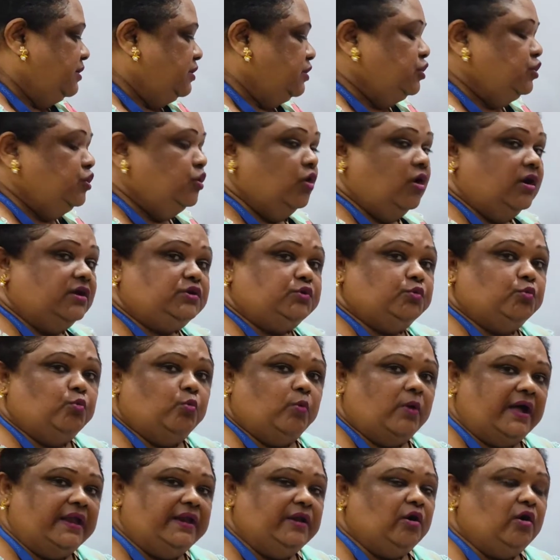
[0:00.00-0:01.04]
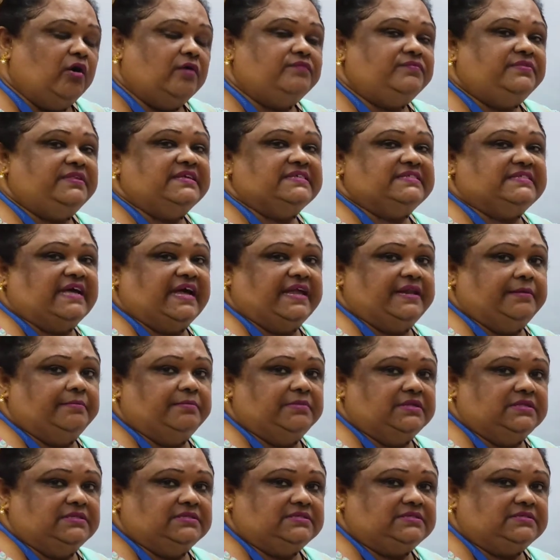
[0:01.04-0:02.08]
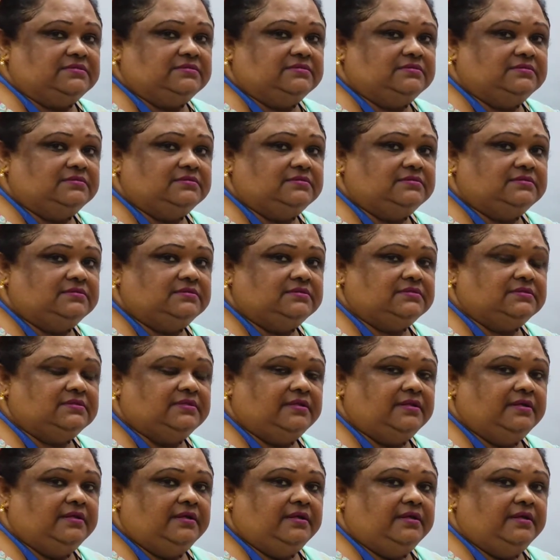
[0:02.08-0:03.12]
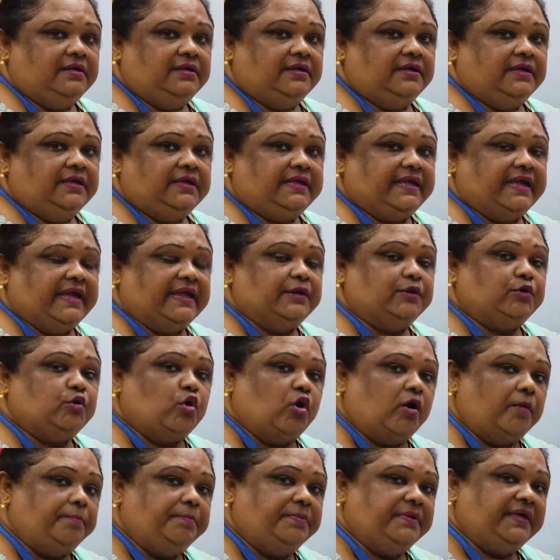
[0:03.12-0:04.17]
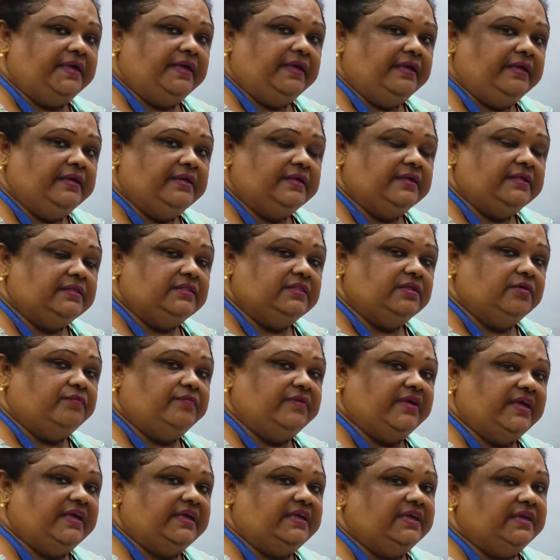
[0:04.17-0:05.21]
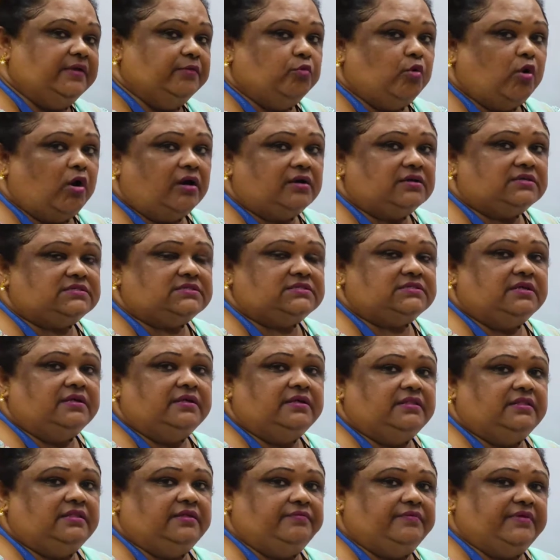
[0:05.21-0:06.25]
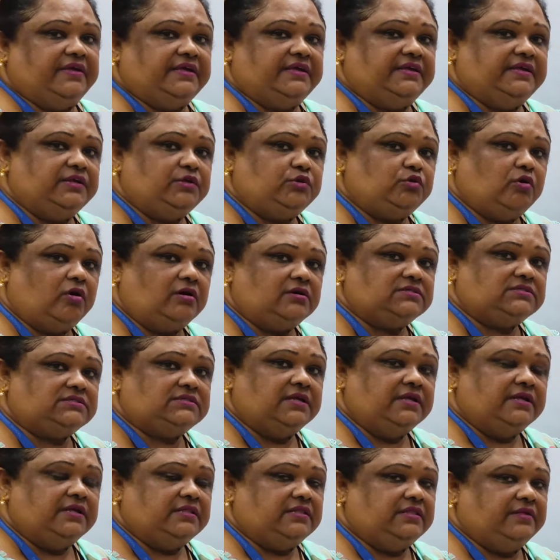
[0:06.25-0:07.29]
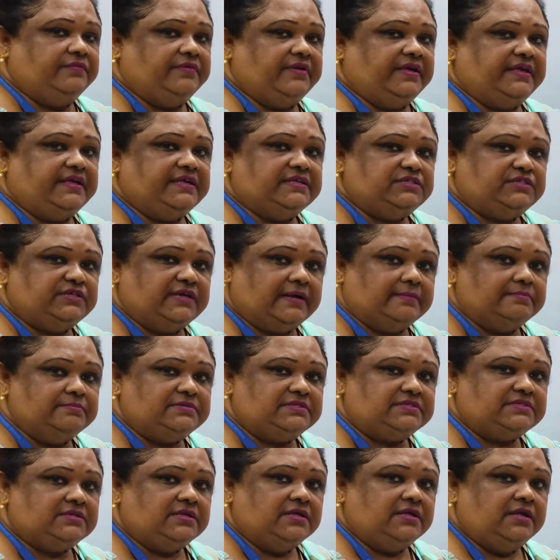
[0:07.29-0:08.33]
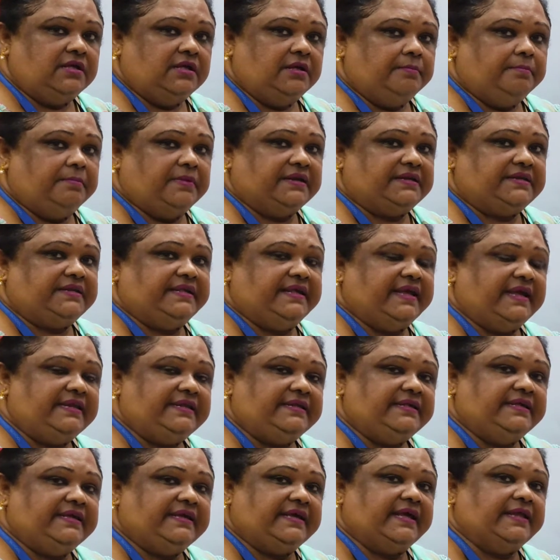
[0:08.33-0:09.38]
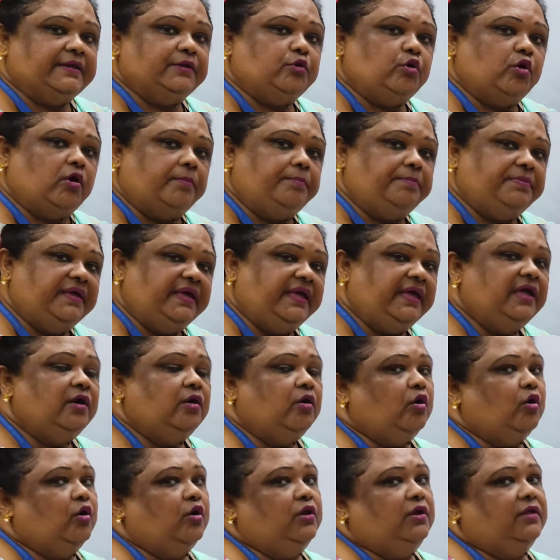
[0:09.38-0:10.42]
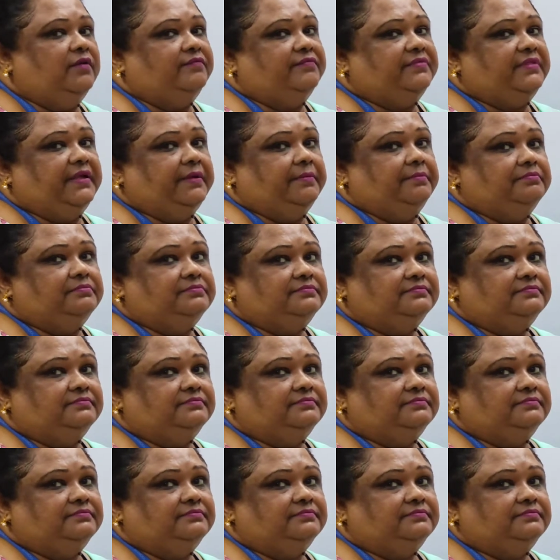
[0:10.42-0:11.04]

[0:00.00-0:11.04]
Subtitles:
not one of these animals can copy the way he walks, the way he talks, the way he jumps, but yet he can copy all of them.